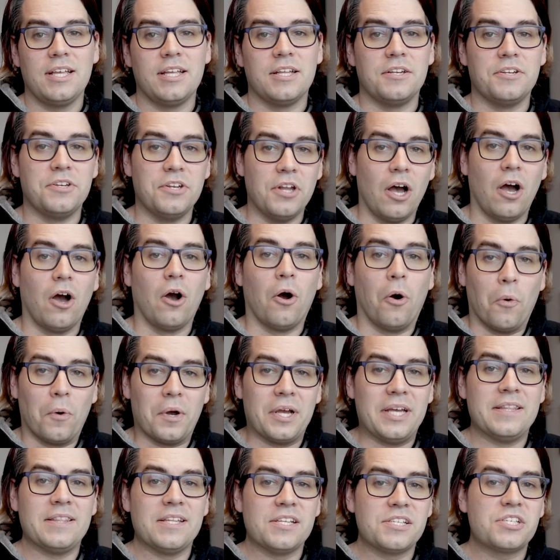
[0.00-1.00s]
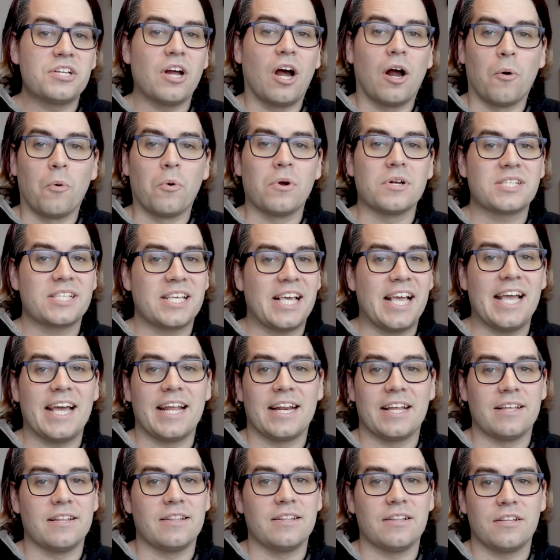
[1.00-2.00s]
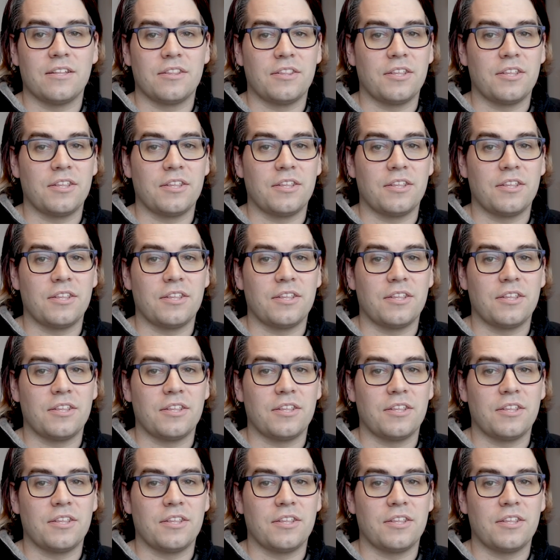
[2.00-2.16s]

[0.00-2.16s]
no, in the Star Wars canon,